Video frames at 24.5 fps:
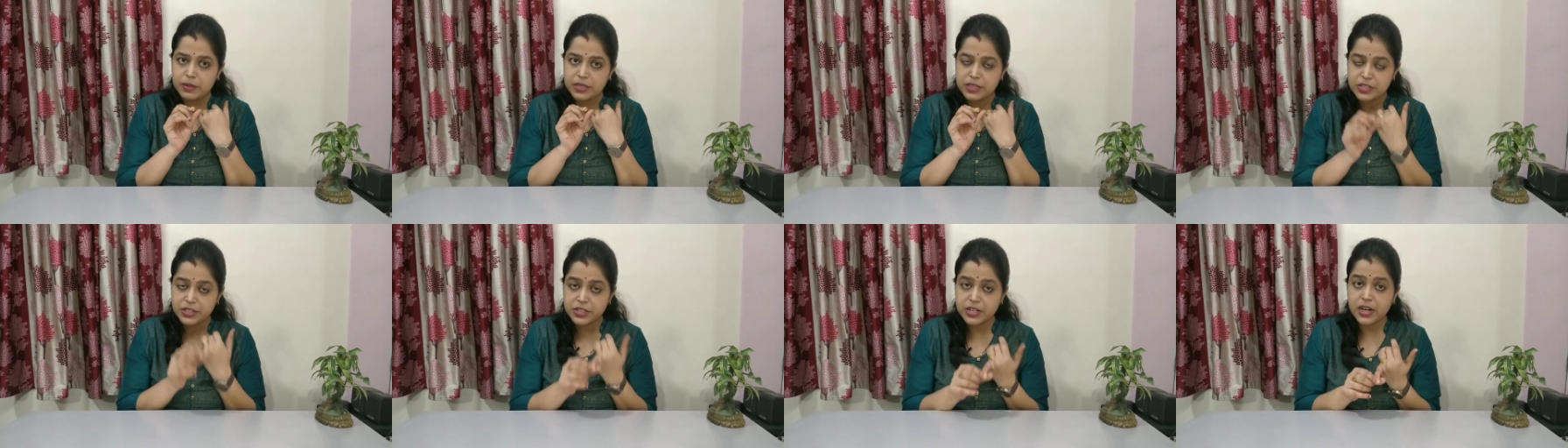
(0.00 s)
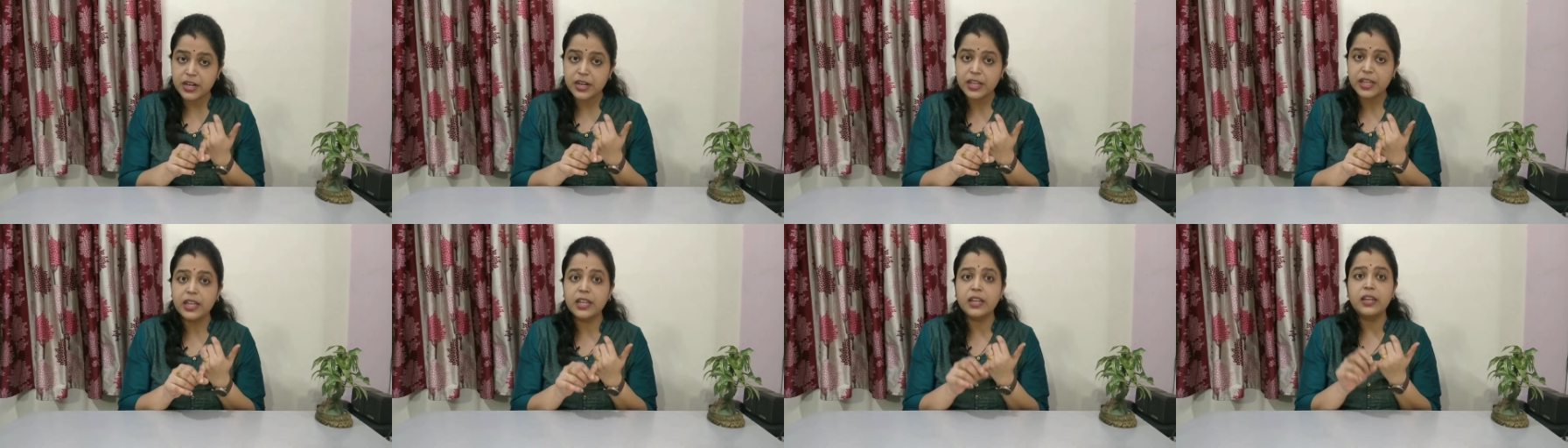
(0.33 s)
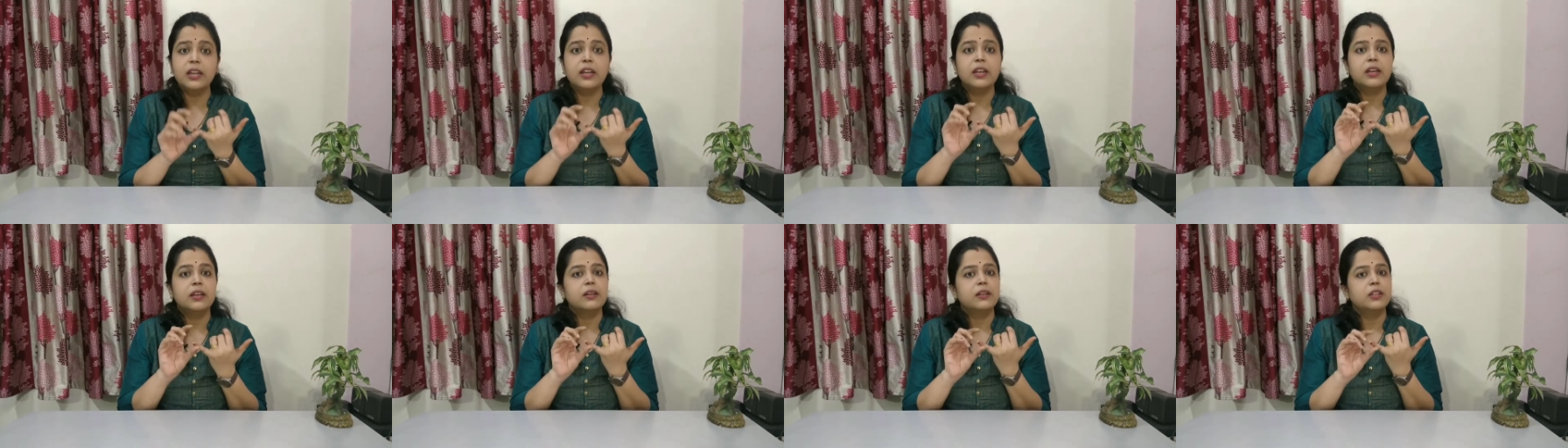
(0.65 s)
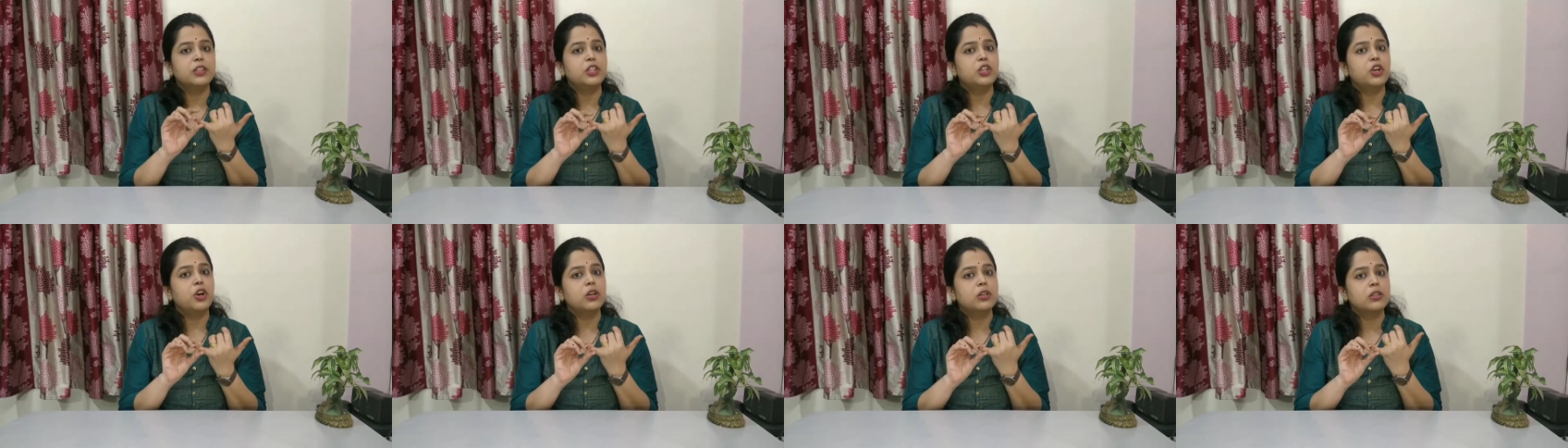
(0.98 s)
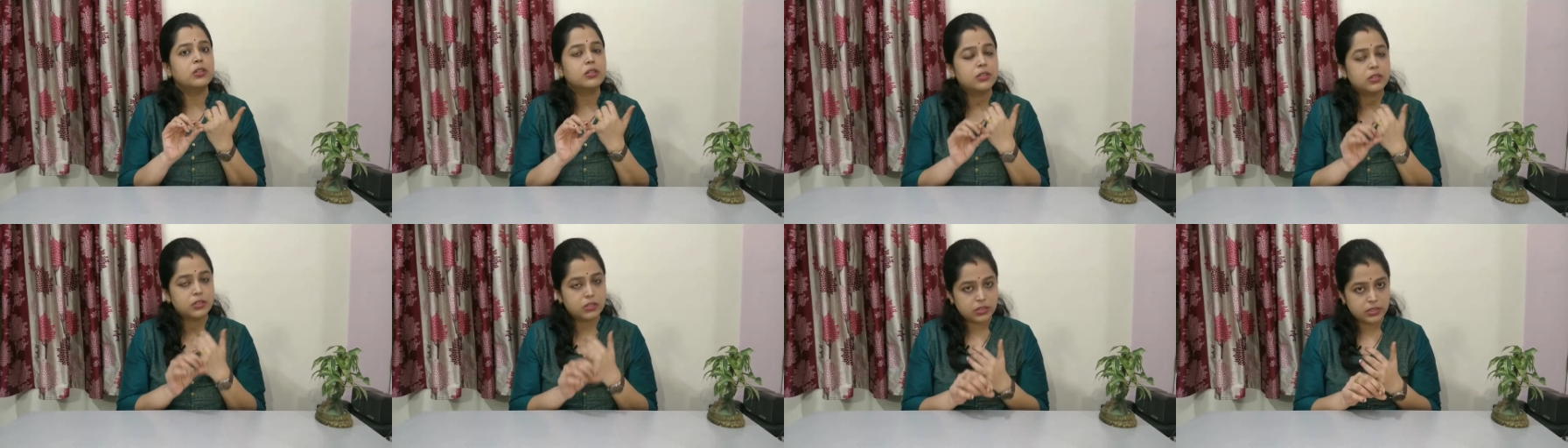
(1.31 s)
study your
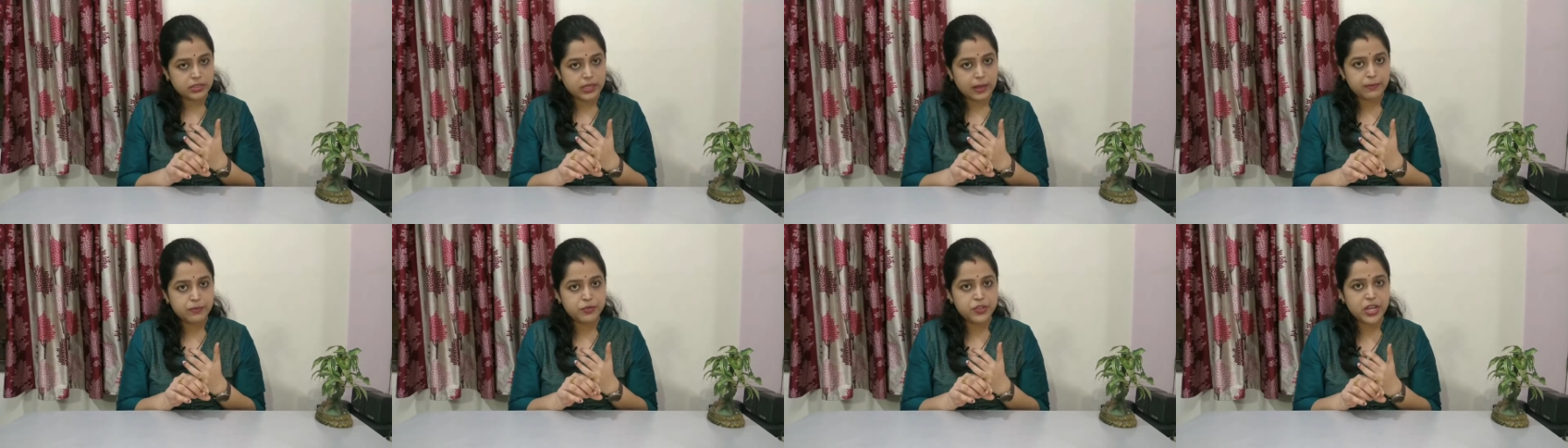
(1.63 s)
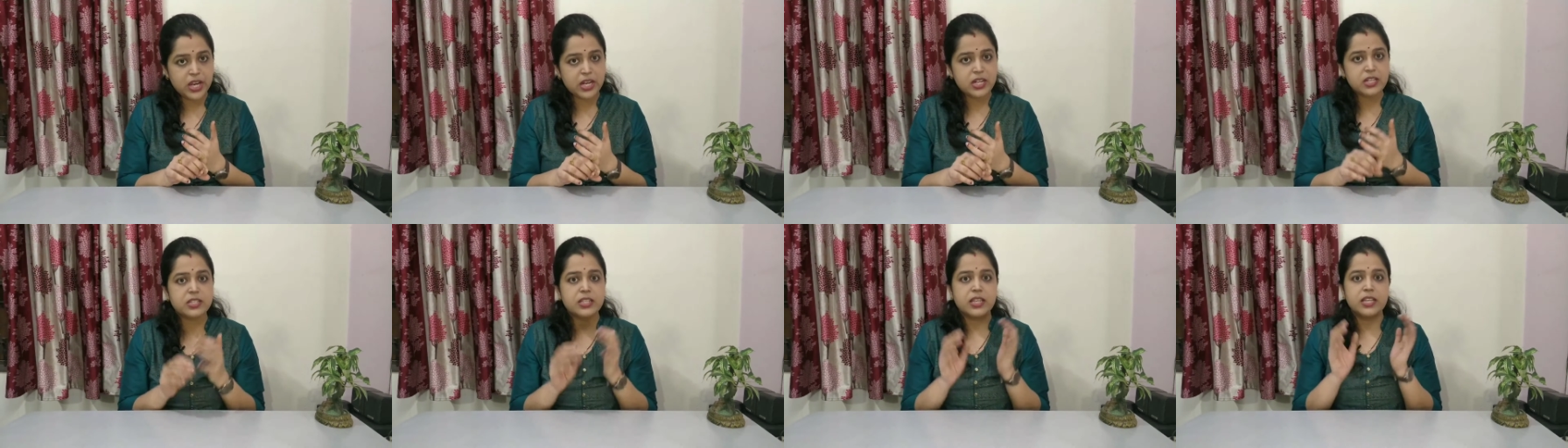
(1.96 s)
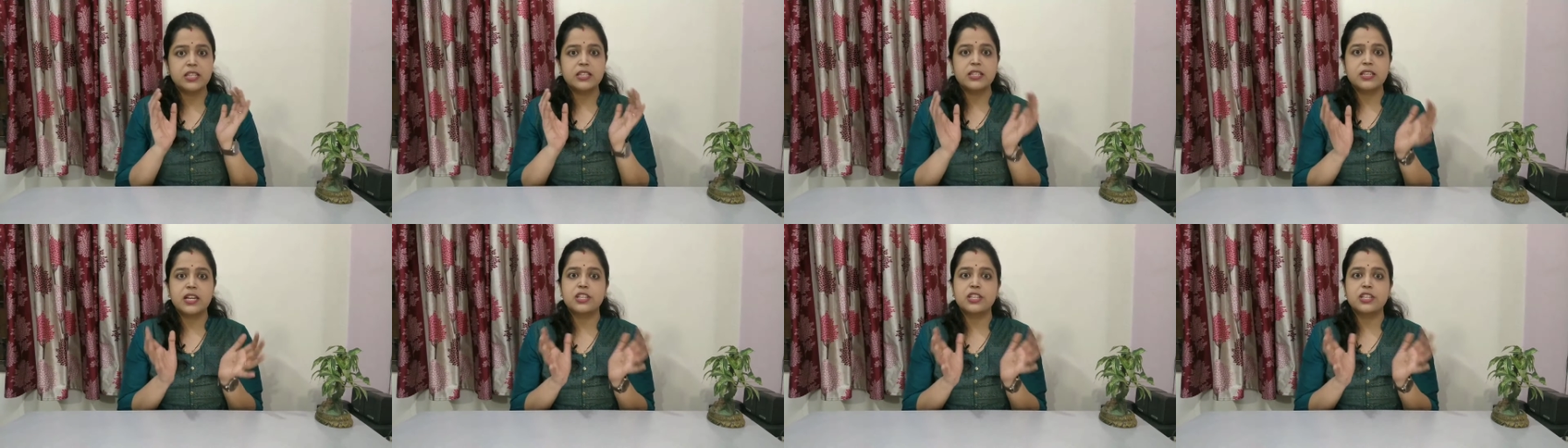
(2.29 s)
subjects in